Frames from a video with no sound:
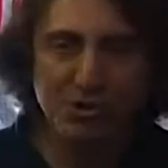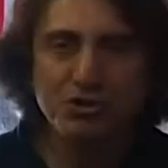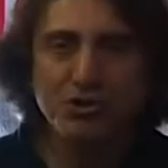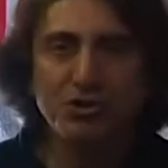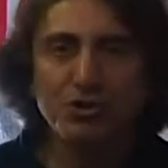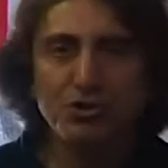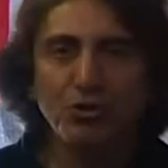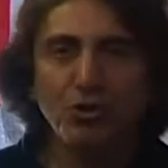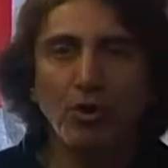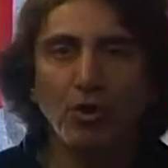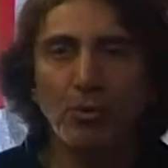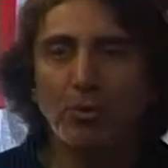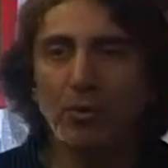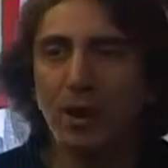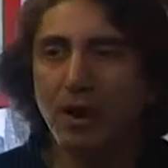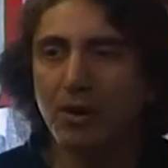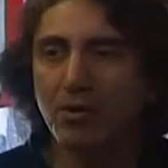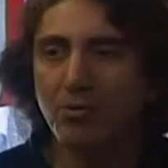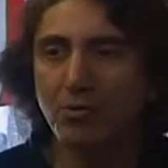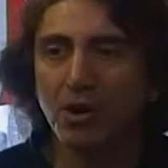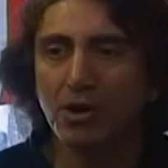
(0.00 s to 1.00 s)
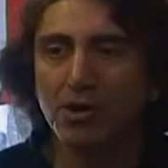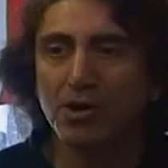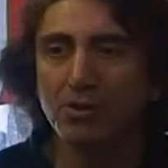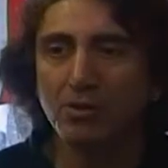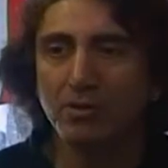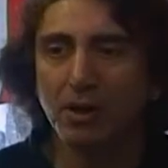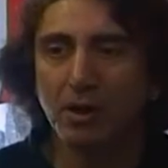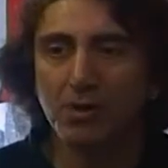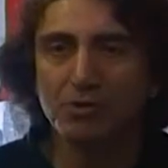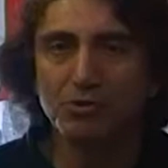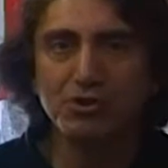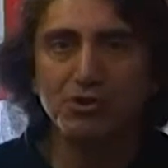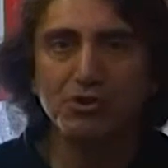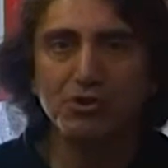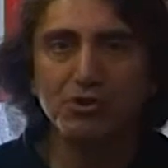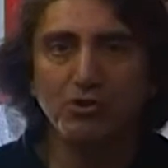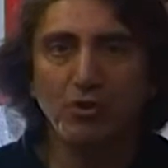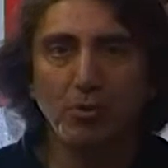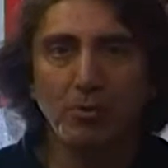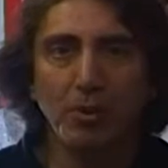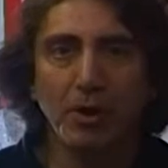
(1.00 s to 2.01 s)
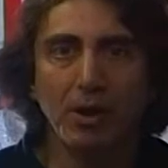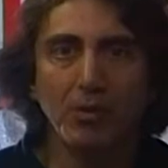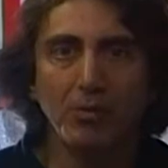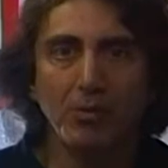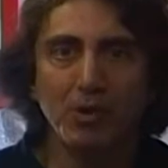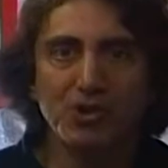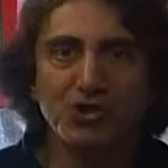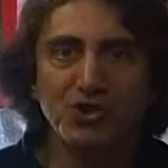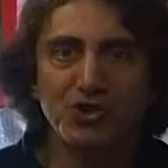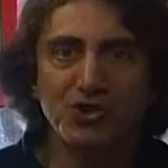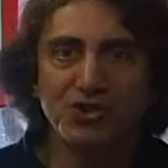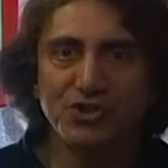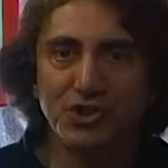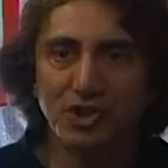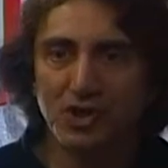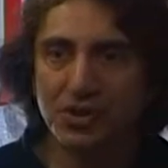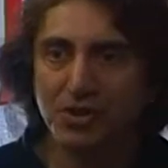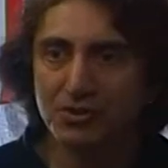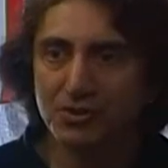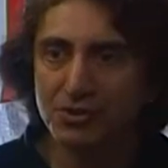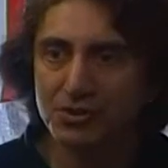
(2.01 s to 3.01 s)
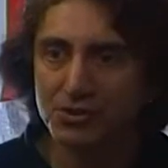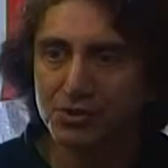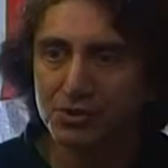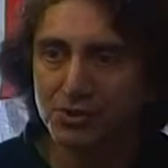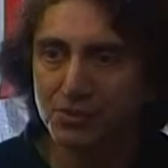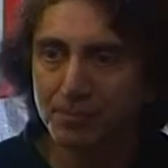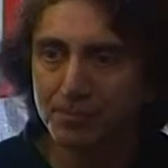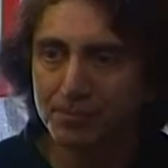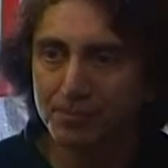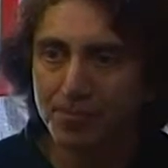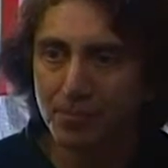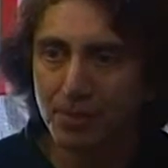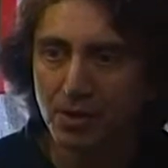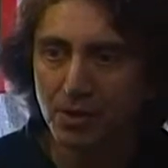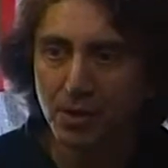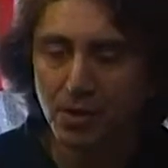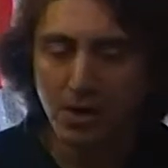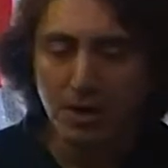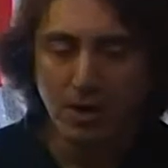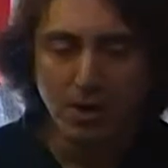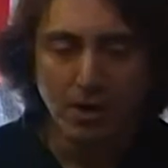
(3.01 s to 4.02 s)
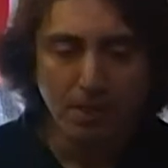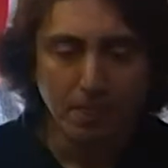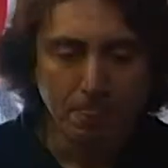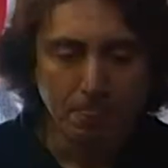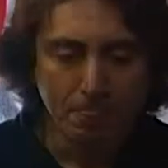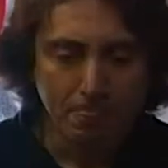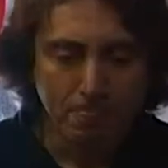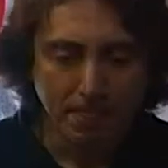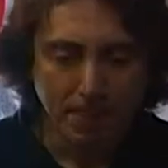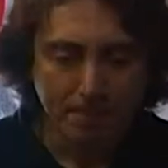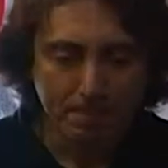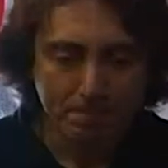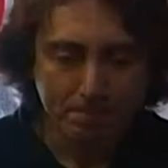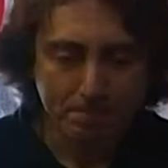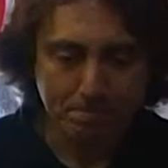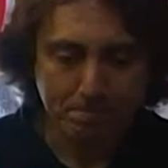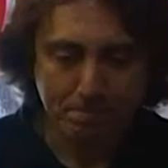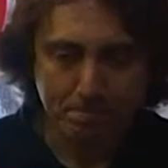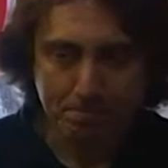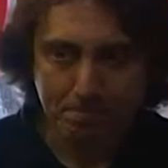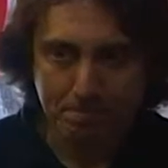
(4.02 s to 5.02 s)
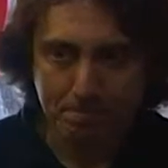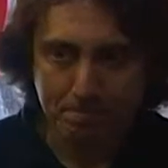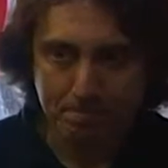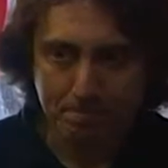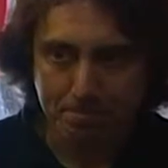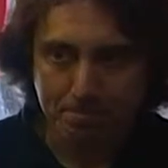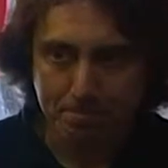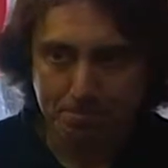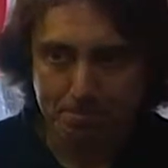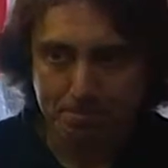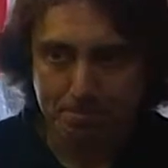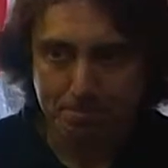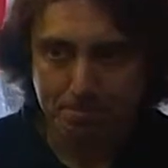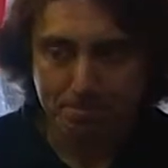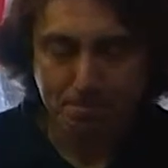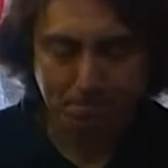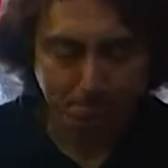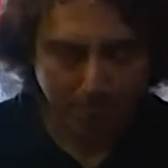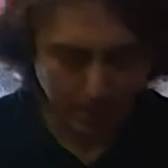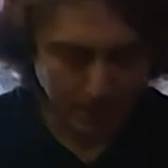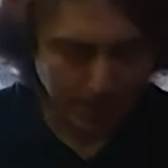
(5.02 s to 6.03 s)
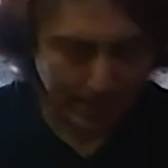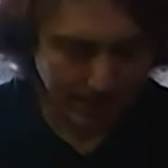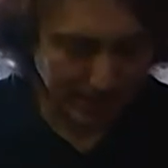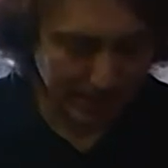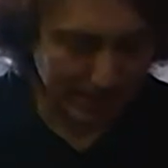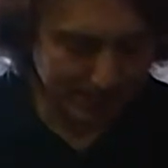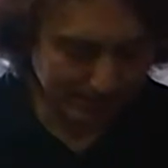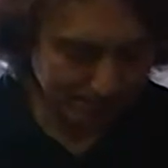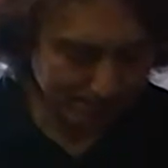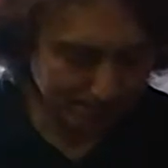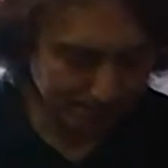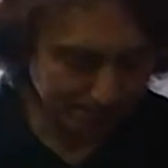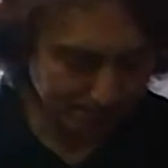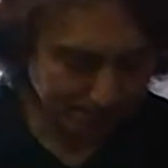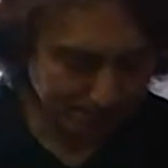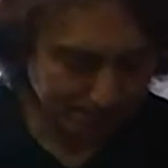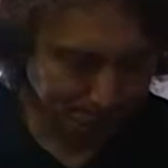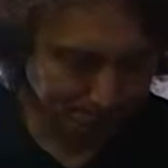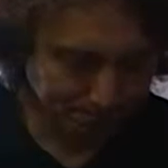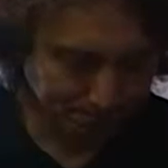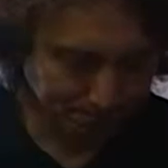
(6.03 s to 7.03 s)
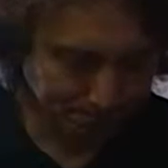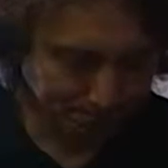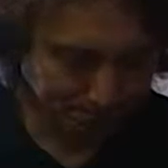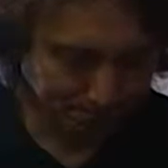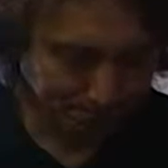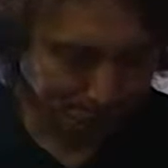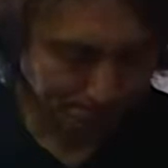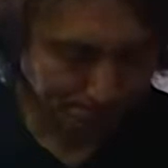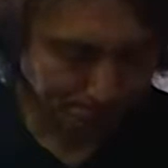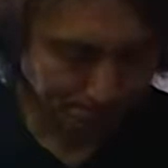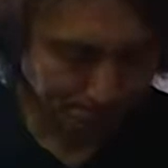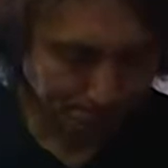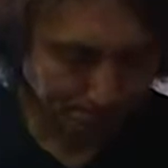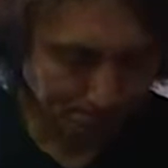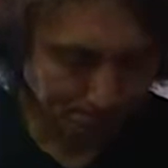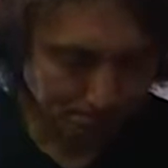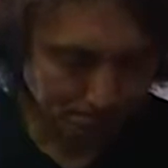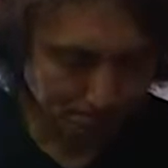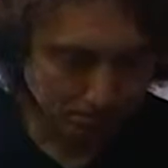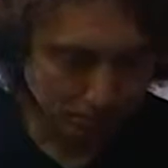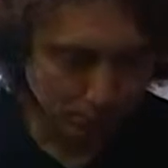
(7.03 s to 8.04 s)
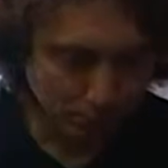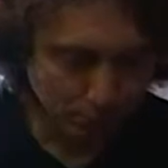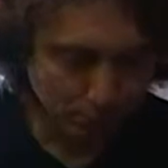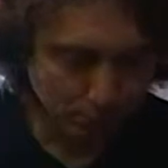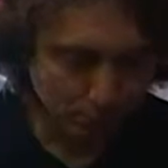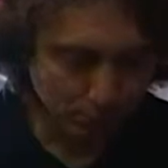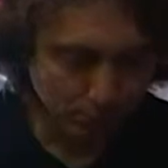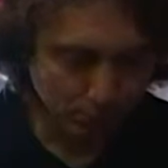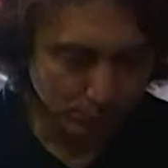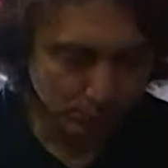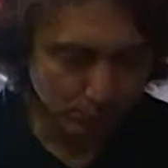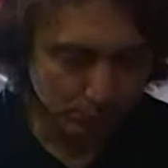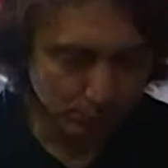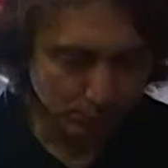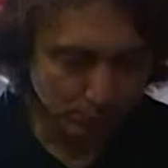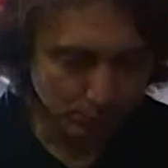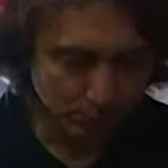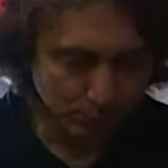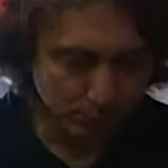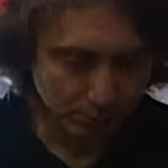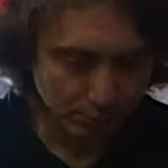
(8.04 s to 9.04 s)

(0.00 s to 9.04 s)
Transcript: well, was installed was by a Ru- that was installed by a Russian scientist. Yeah, at first it was done by battery. He had a battery. Yeah, in for Iron Man one or whatever it was.